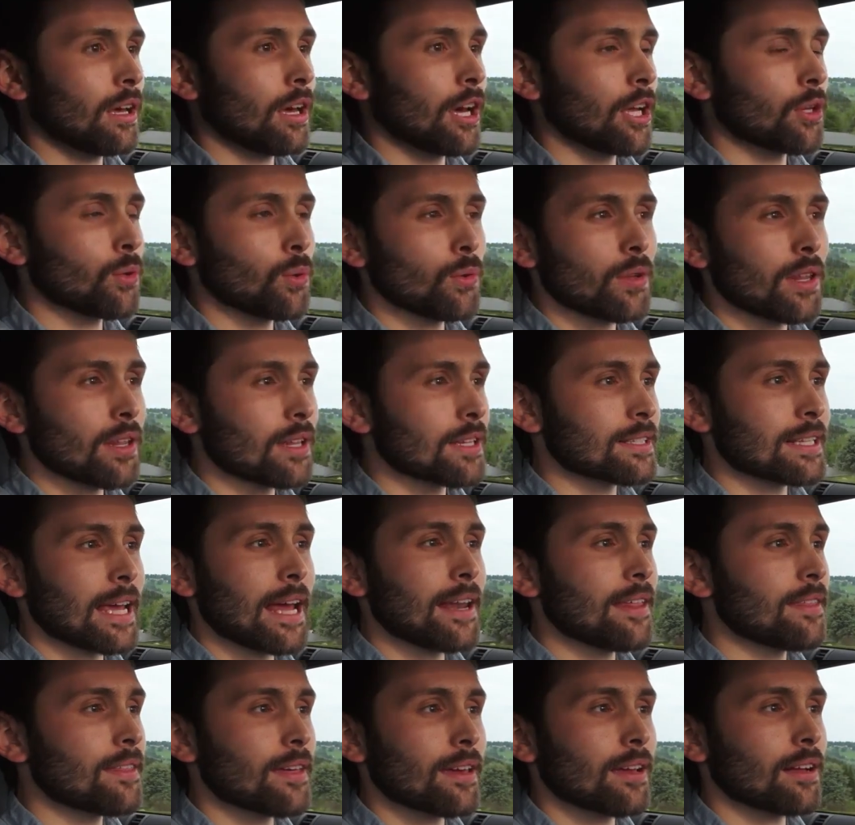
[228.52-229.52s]
I don't think there's
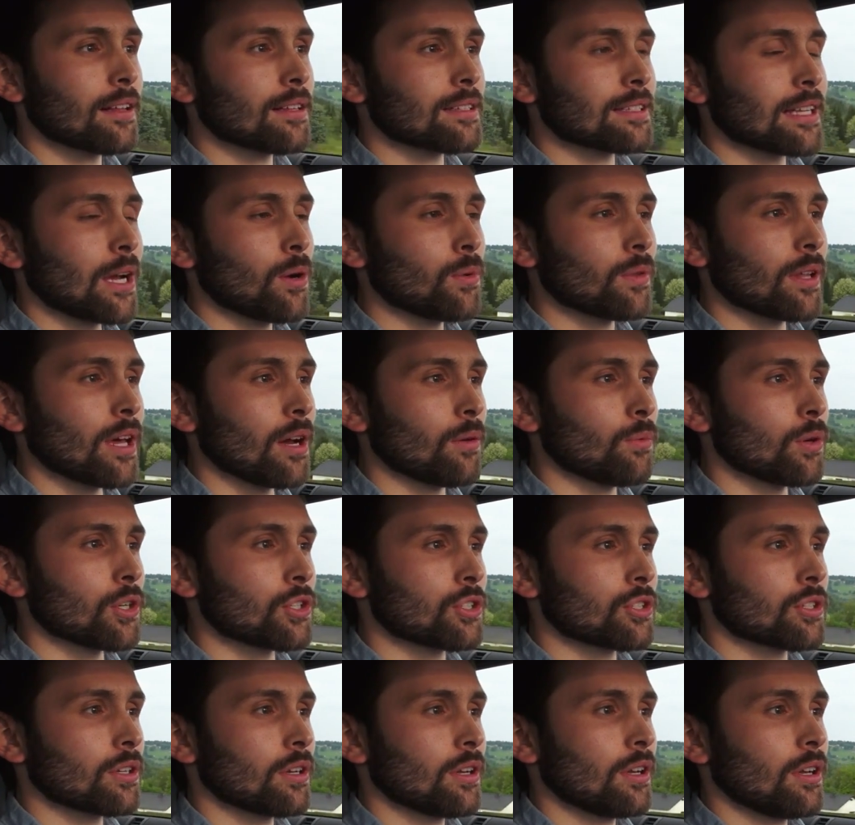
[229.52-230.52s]
anything else out there
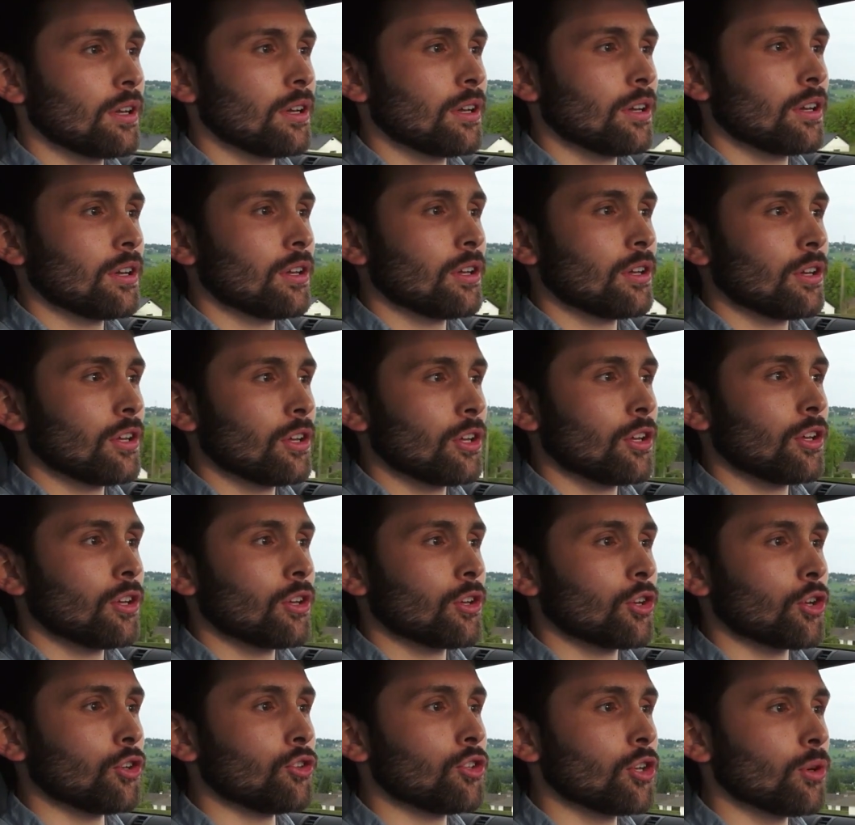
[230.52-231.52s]
which
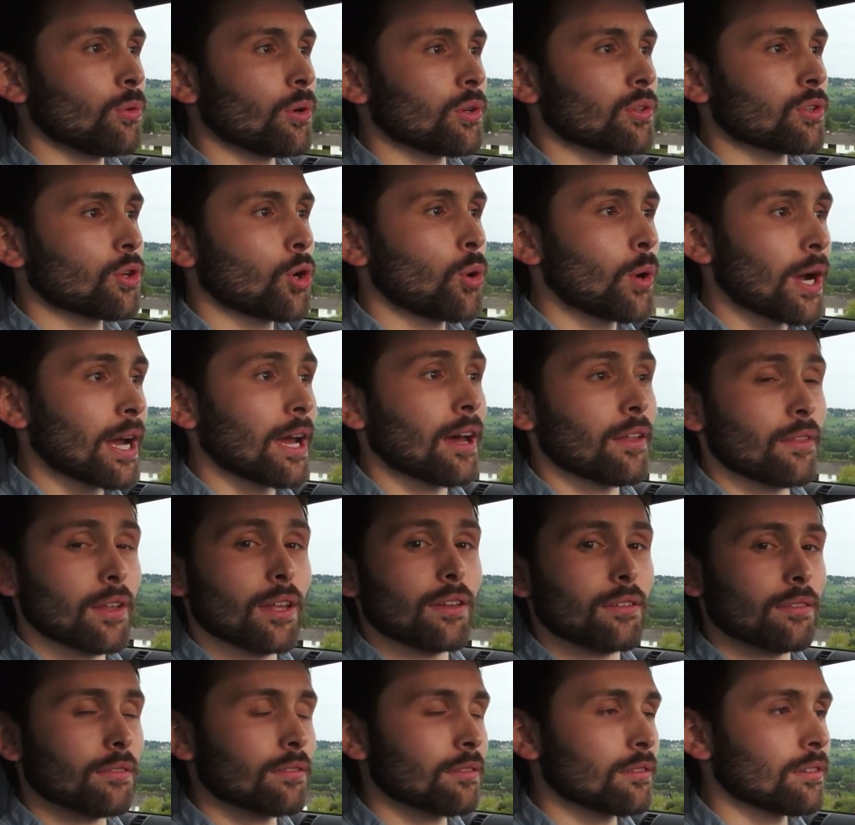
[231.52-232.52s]
could do it quicker
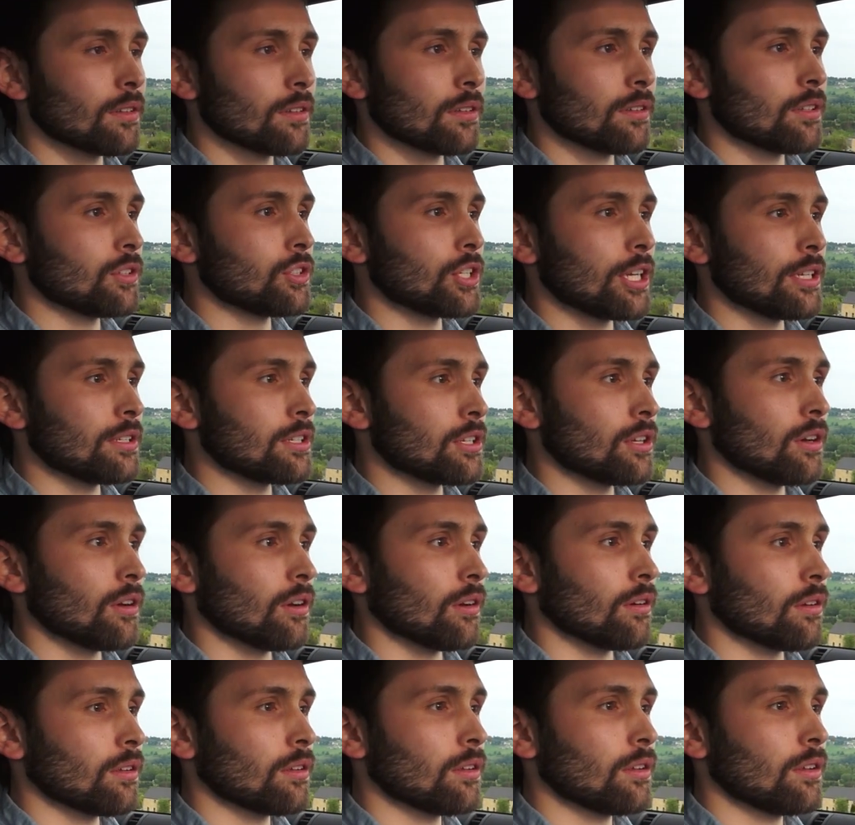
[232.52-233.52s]
than the
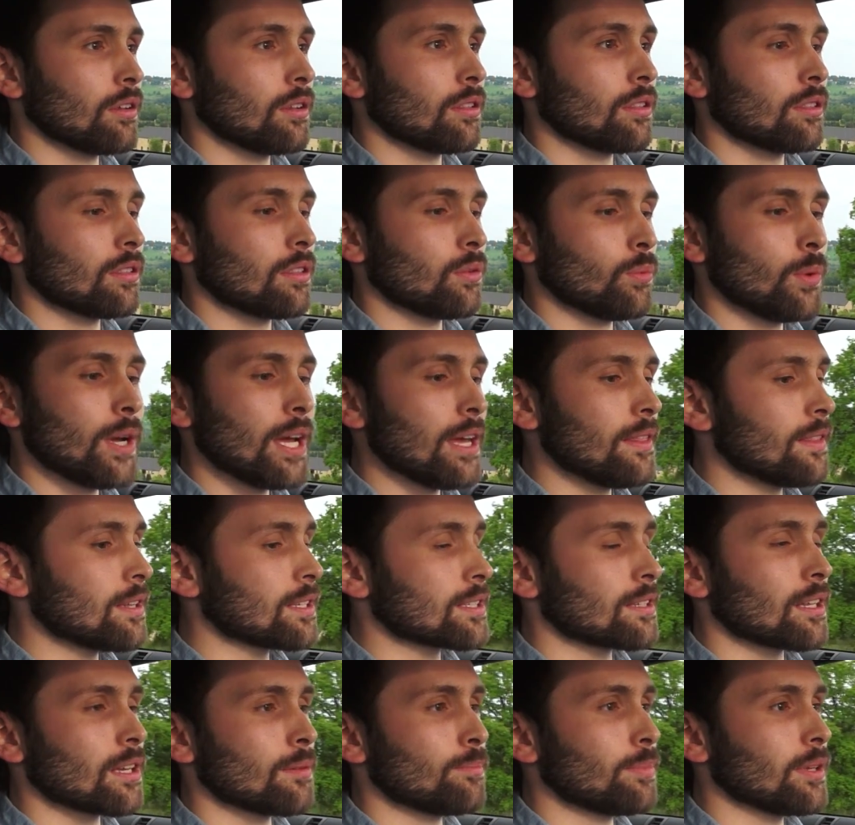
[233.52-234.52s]
GT-R. The way
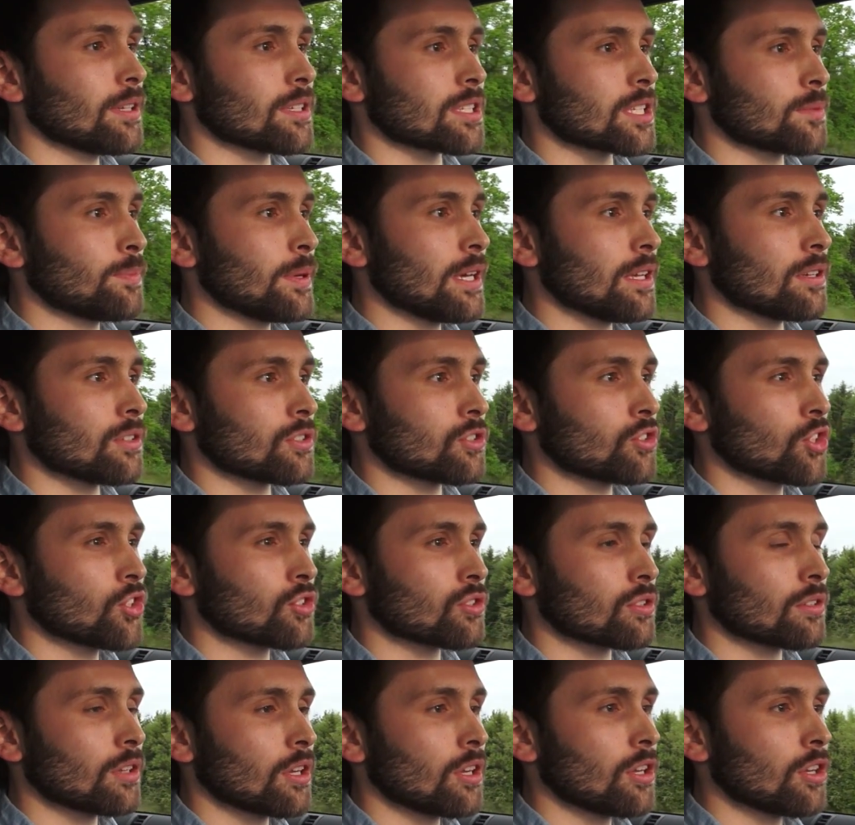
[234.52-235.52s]
this thing builds speed is
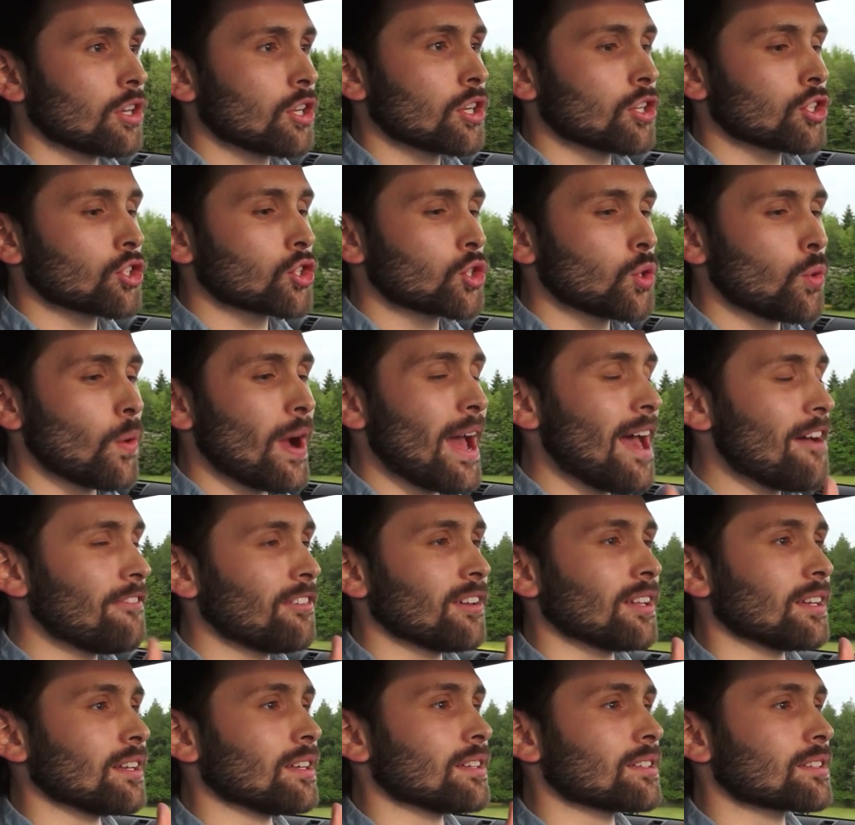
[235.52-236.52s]
just so
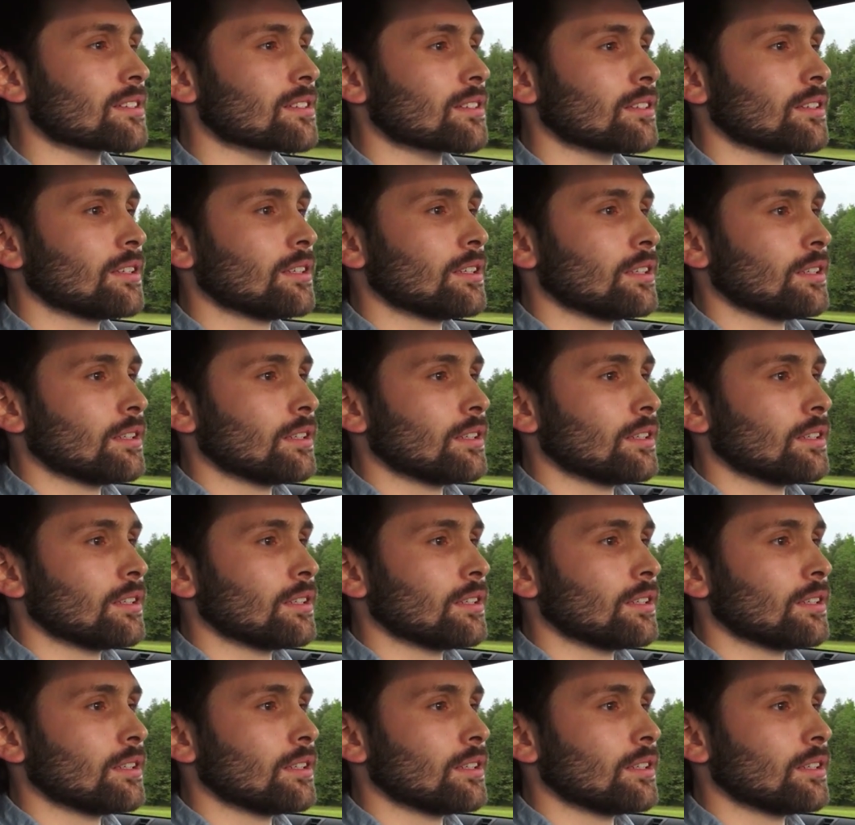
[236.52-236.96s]
effortless.